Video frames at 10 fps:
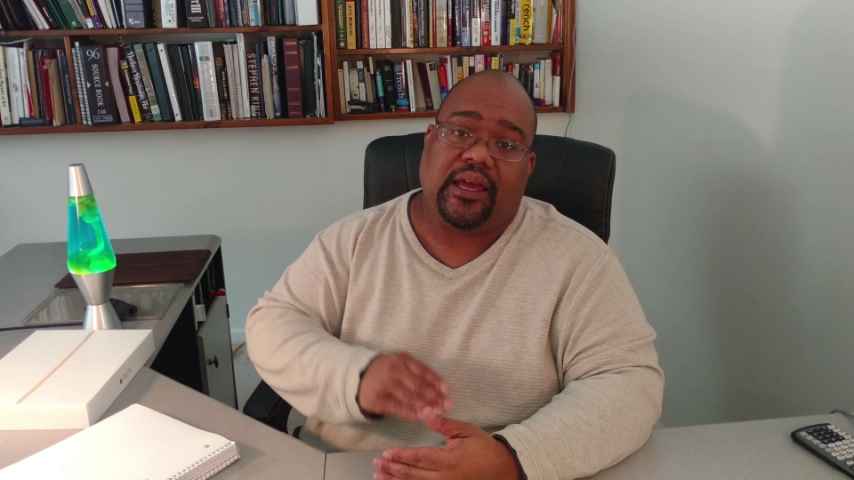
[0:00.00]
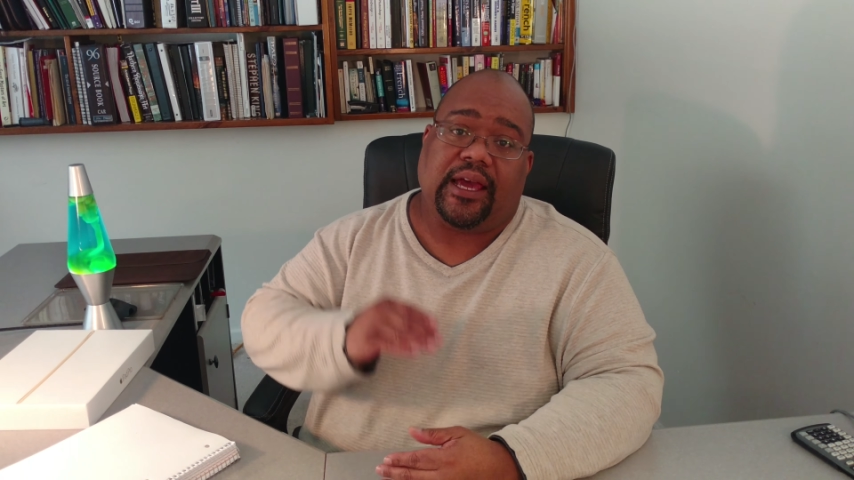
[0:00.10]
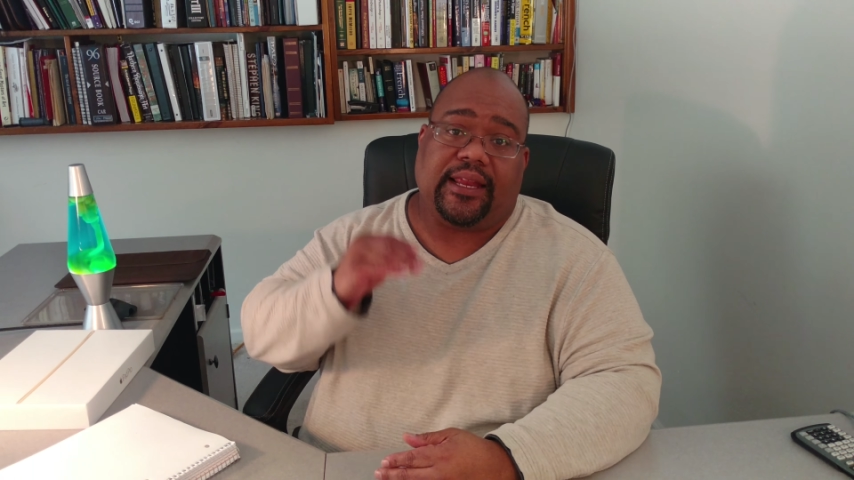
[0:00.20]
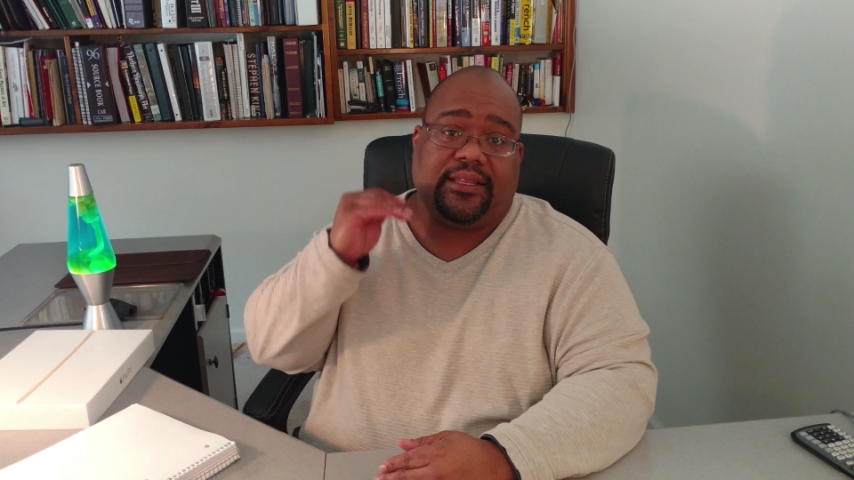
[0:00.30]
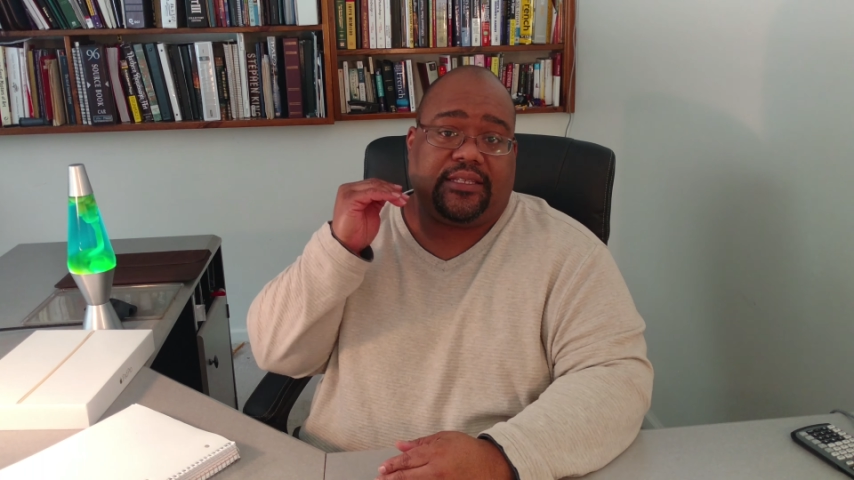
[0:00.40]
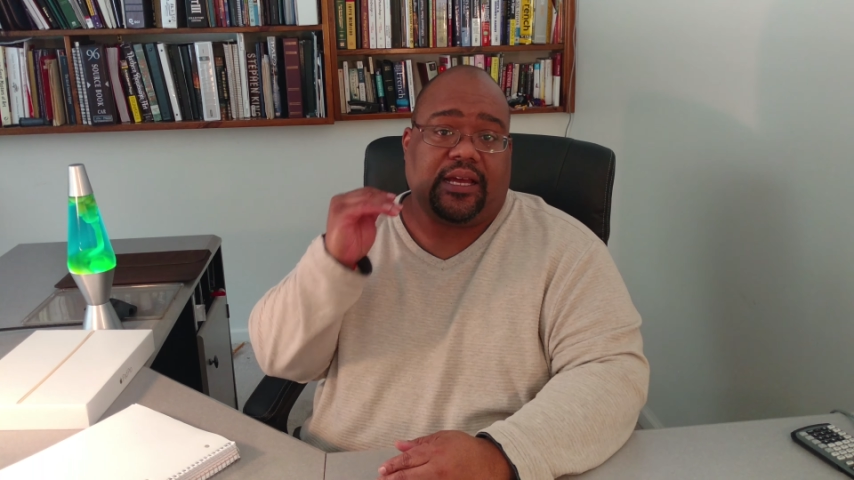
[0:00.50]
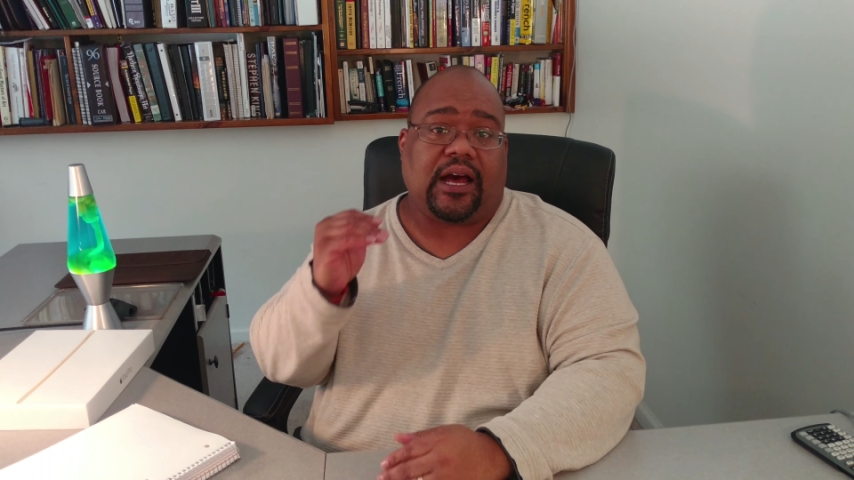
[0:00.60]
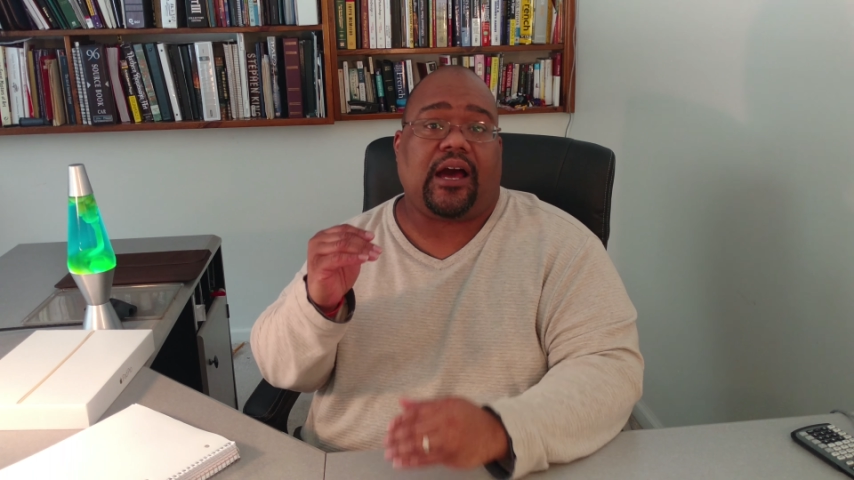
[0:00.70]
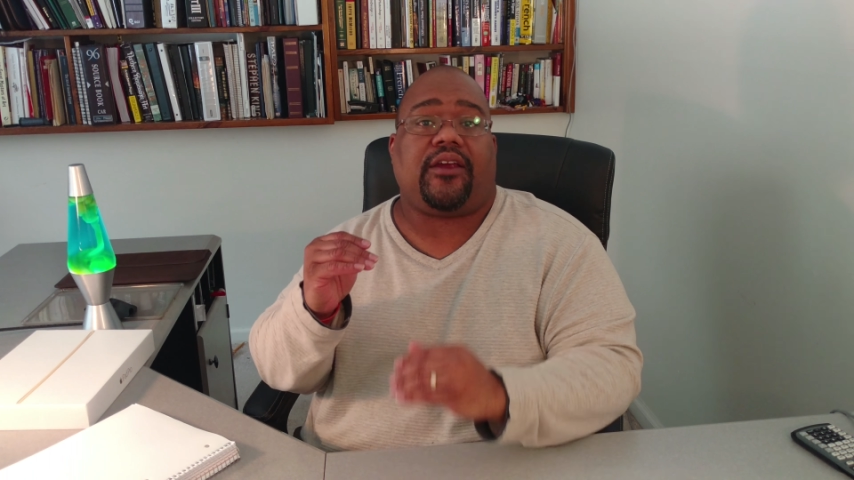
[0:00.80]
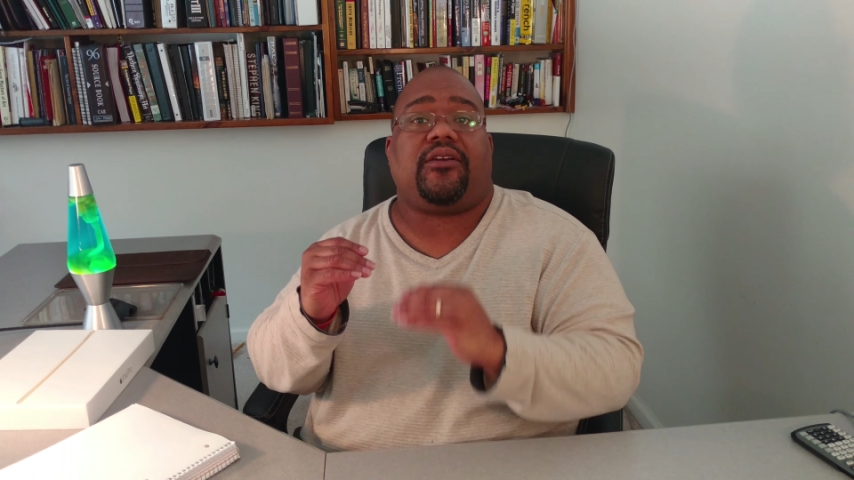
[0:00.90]
an
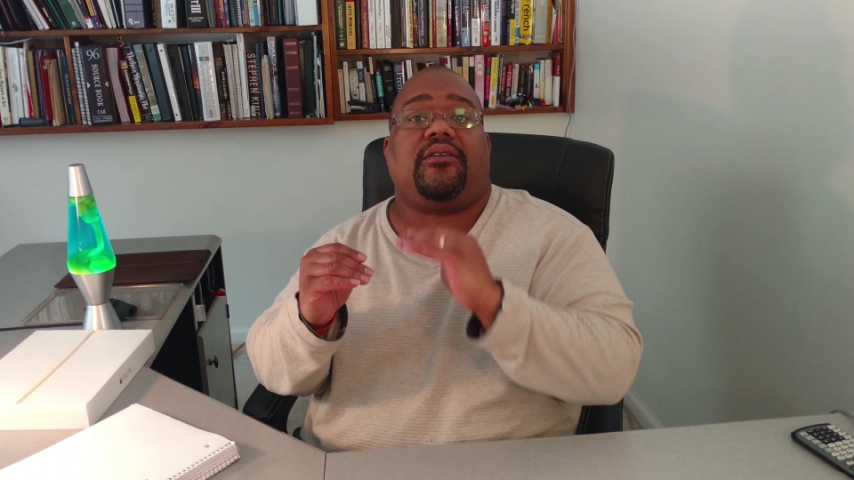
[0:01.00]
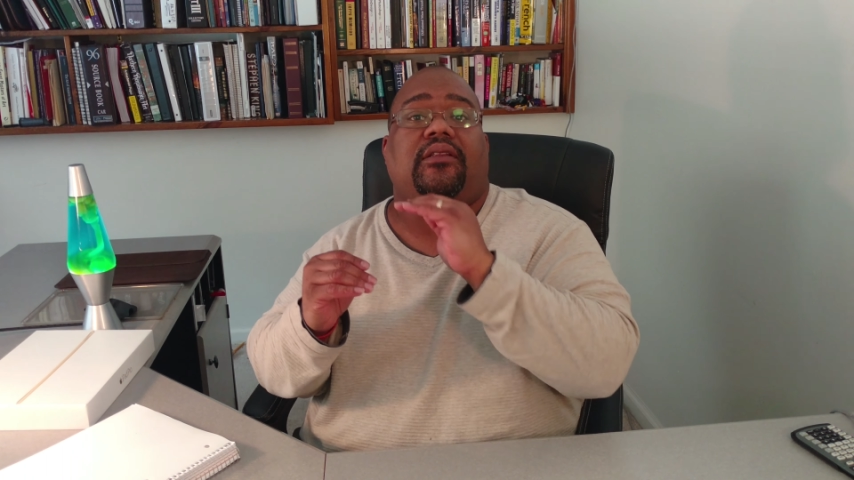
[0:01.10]
entire